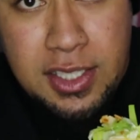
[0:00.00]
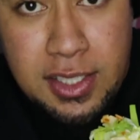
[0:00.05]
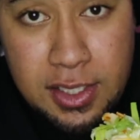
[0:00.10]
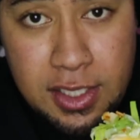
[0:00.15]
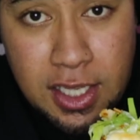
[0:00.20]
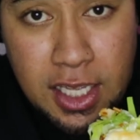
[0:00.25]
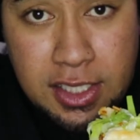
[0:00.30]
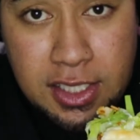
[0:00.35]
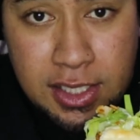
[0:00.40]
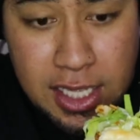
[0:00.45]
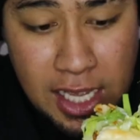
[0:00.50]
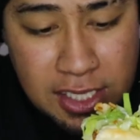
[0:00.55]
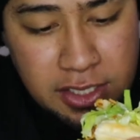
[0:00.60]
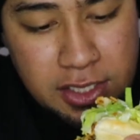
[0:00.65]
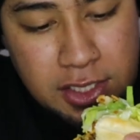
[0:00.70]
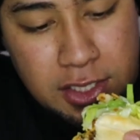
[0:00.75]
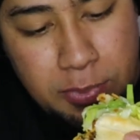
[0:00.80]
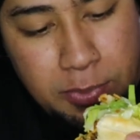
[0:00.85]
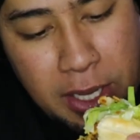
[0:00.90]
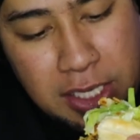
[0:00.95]
and it's nice
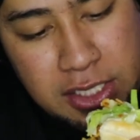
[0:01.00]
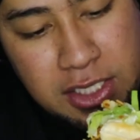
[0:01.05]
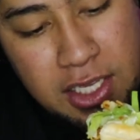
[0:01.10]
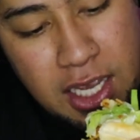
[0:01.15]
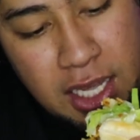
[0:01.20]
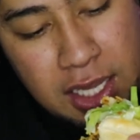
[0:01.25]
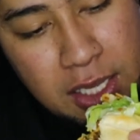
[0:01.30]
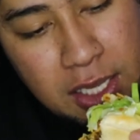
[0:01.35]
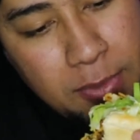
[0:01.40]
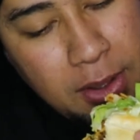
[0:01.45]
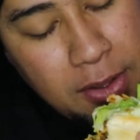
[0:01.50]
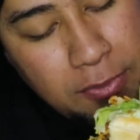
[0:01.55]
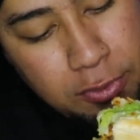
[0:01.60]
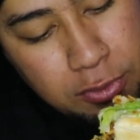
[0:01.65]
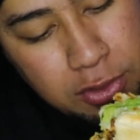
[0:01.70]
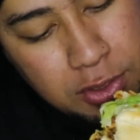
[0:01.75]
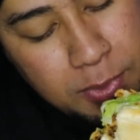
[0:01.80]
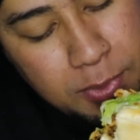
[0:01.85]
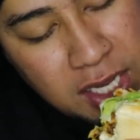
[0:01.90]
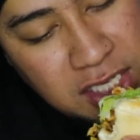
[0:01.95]
and spicy. I like my
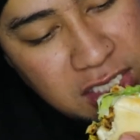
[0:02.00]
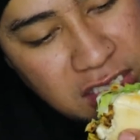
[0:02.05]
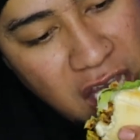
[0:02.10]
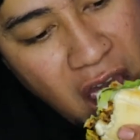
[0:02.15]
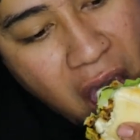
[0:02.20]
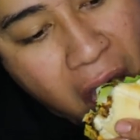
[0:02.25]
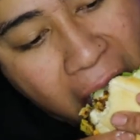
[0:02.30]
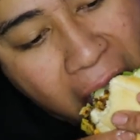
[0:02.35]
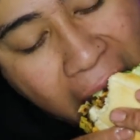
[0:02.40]
food spicy.